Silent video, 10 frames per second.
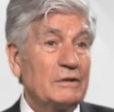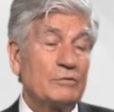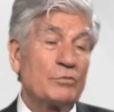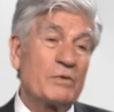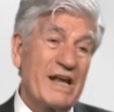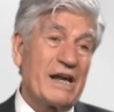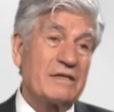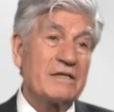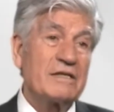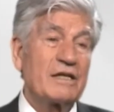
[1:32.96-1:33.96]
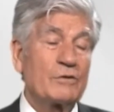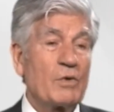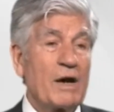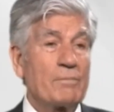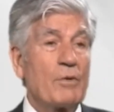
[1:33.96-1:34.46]
The reality that we
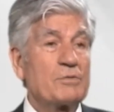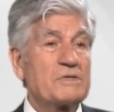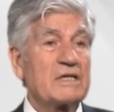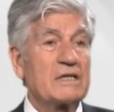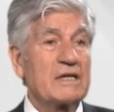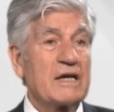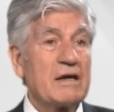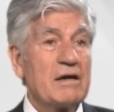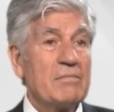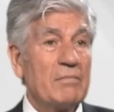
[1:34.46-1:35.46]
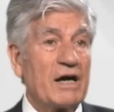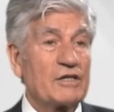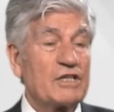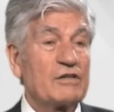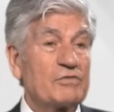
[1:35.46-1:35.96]
are posting a
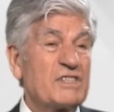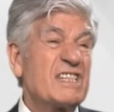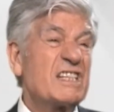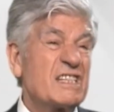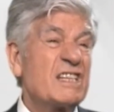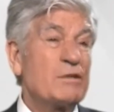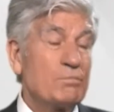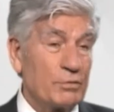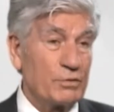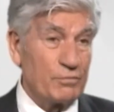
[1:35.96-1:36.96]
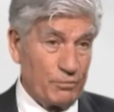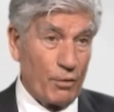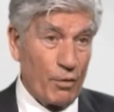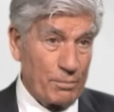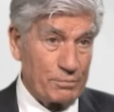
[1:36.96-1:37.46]
margin of
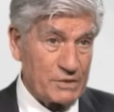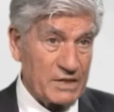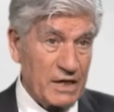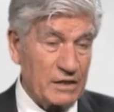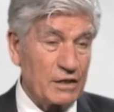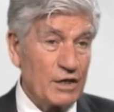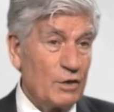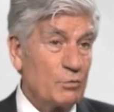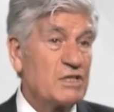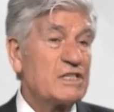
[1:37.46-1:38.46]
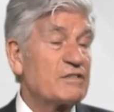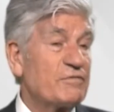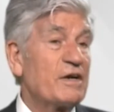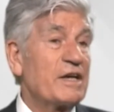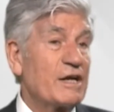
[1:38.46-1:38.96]
16.4%, which is
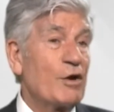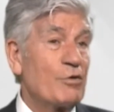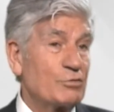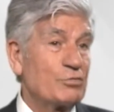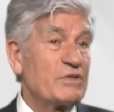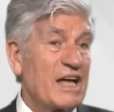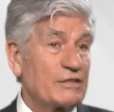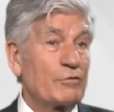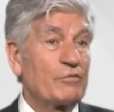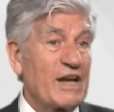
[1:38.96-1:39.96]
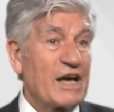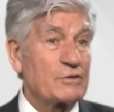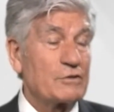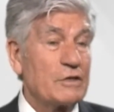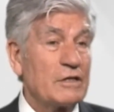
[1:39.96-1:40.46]
very close to that of
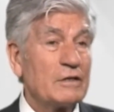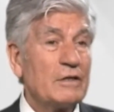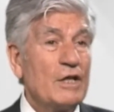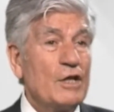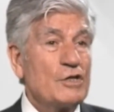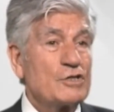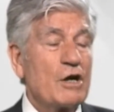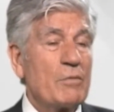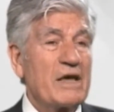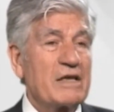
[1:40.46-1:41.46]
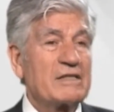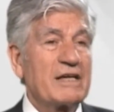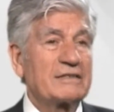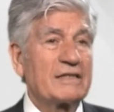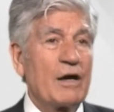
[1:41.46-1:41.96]
last year, showing
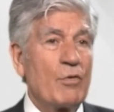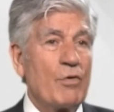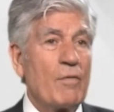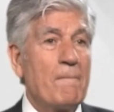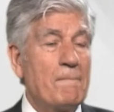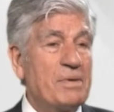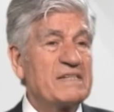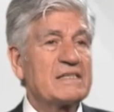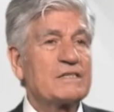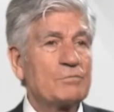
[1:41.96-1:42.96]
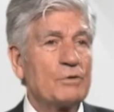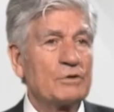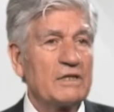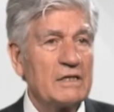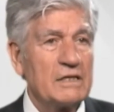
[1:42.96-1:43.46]
that our business
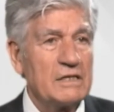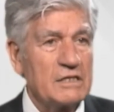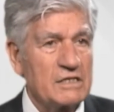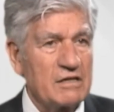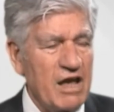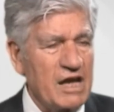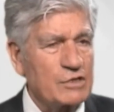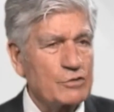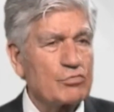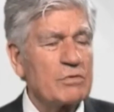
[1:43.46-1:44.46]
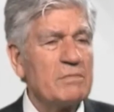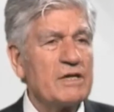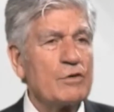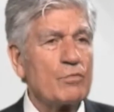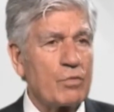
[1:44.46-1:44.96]
model is
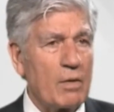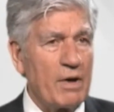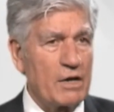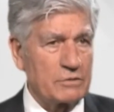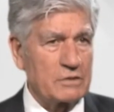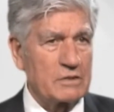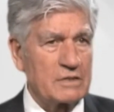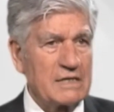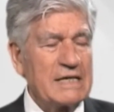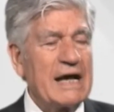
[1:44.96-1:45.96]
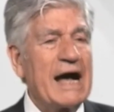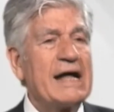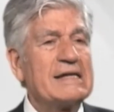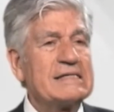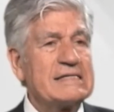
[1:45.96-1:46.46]
extremely robust
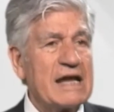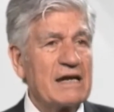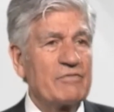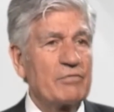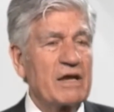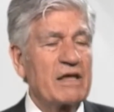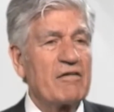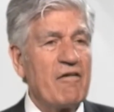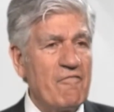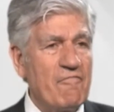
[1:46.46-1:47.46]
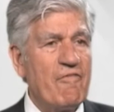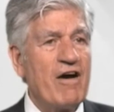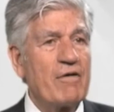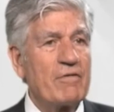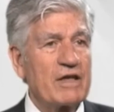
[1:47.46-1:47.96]
and delivering
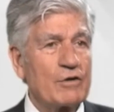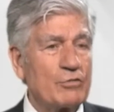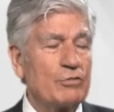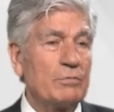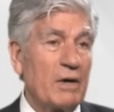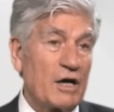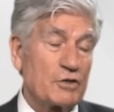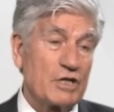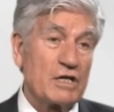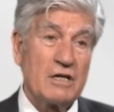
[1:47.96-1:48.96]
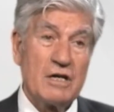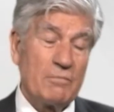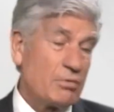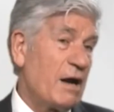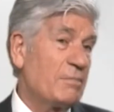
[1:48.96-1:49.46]
very good margin,
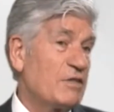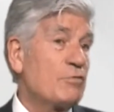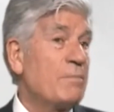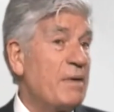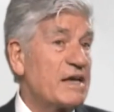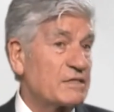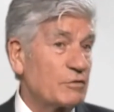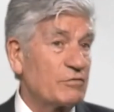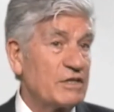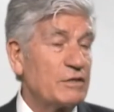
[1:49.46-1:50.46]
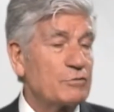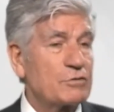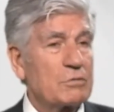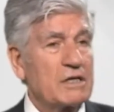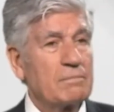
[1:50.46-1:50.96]
probably the best of the
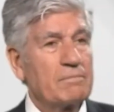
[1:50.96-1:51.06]
industry.